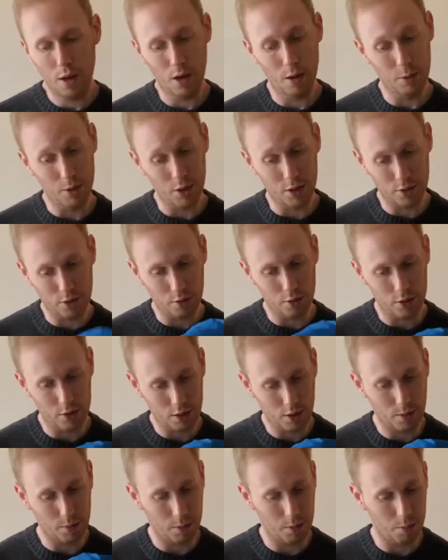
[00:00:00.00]
It also does
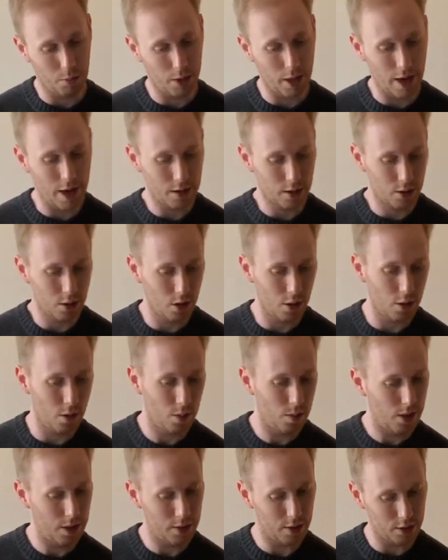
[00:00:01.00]
come in black though.
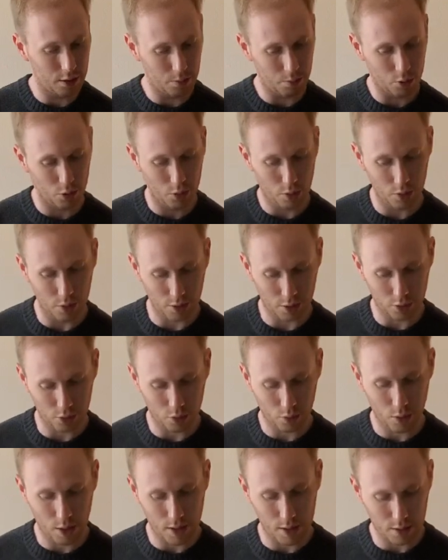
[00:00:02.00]
I think the blue looks
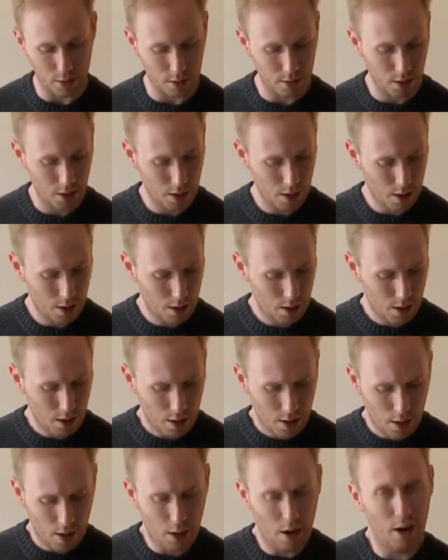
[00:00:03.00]
great.
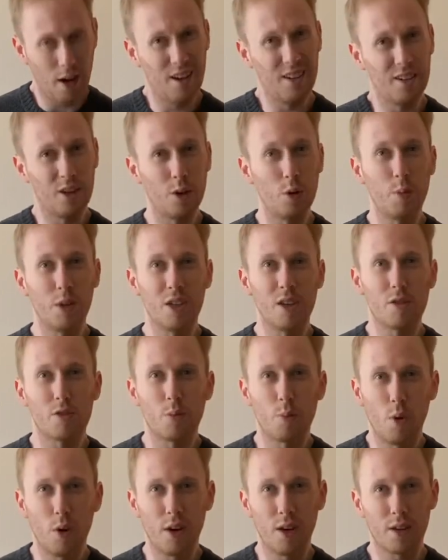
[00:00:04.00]
A little bit
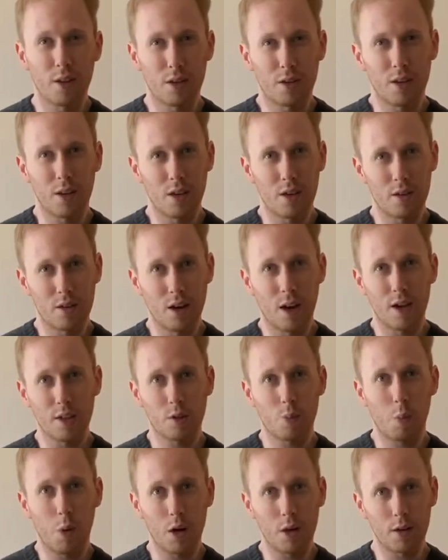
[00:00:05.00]
disappointed that the DOS
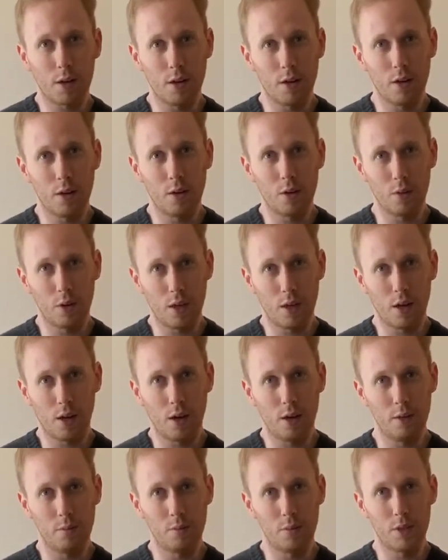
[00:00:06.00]
parka only
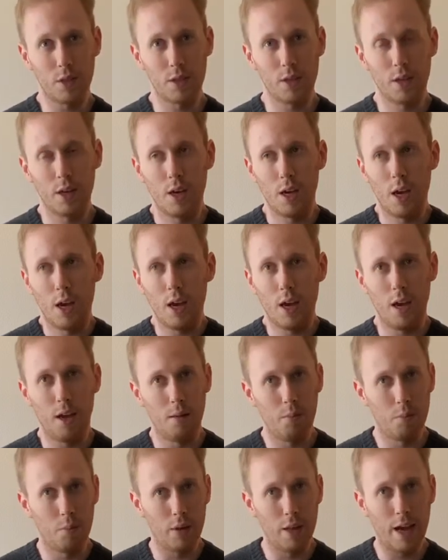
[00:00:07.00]
comes in
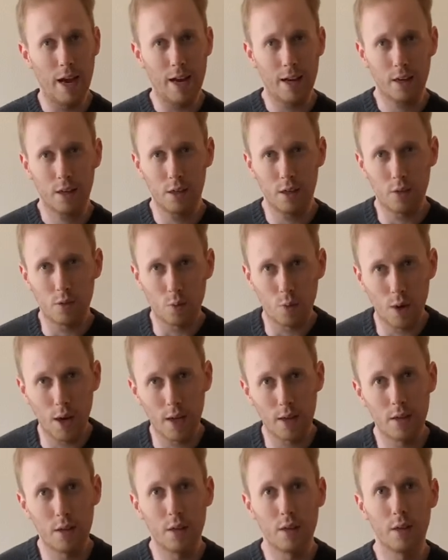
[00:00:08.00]
black and
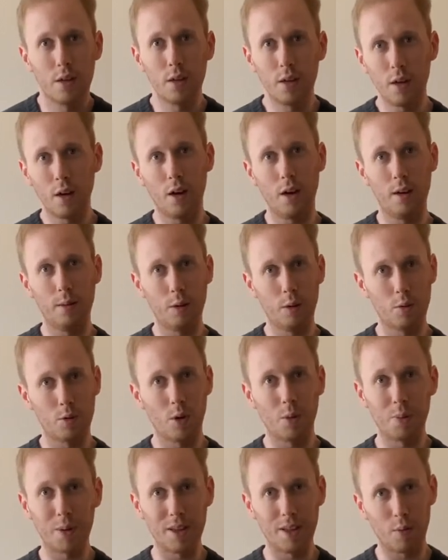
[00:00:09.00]
red. I was
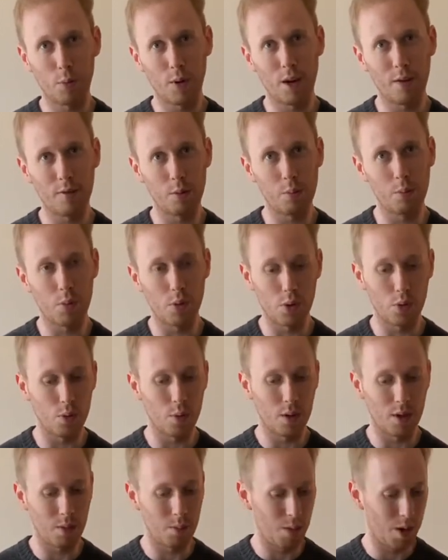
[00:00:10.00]
hoping they would have a blue,
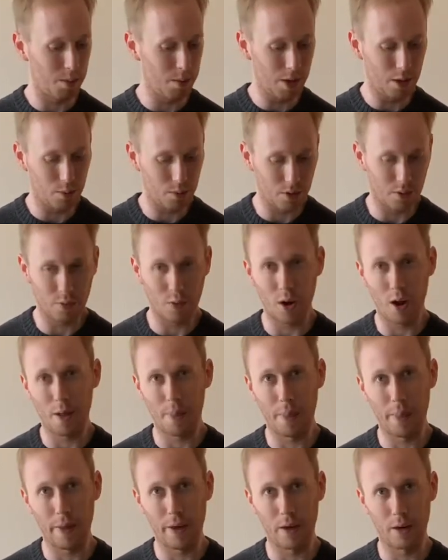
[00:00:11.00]
and then maybe I would have
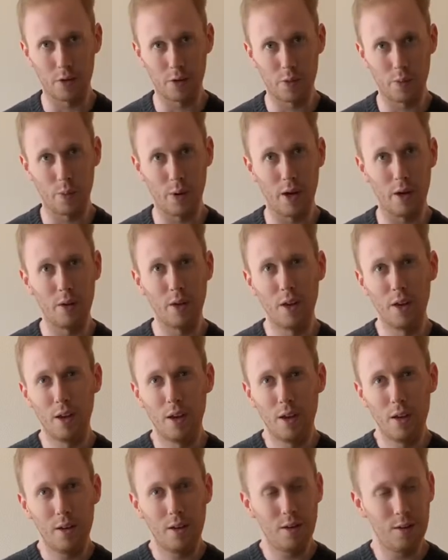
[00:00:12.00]
gotten that as well,
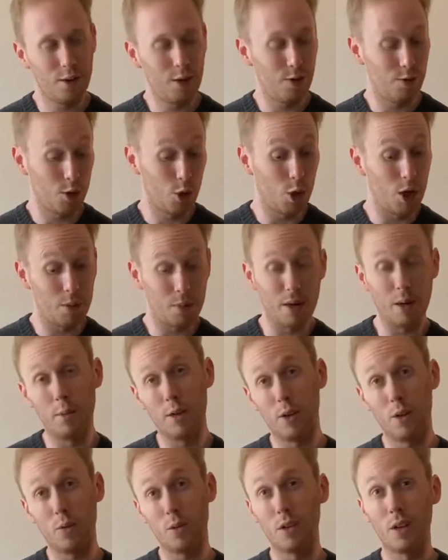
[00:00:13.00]
even though I probably
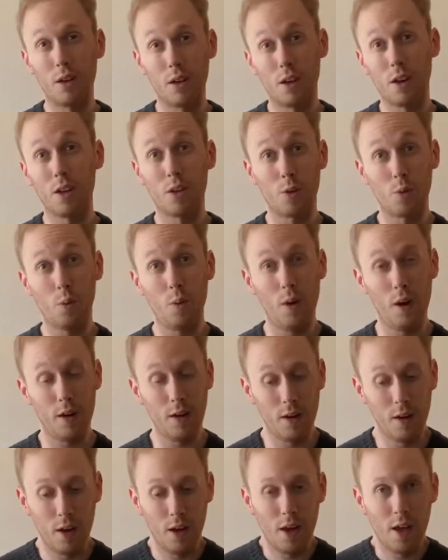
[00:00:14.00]
don't need either one.
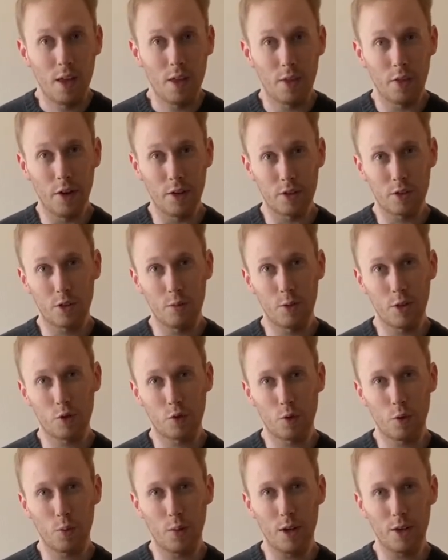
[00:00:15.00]
Thanks so much
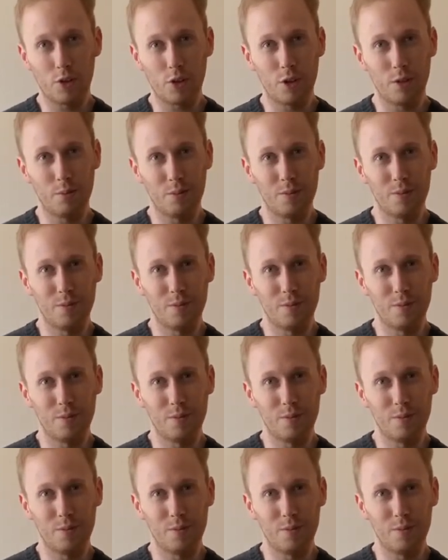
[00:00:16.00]
for watching.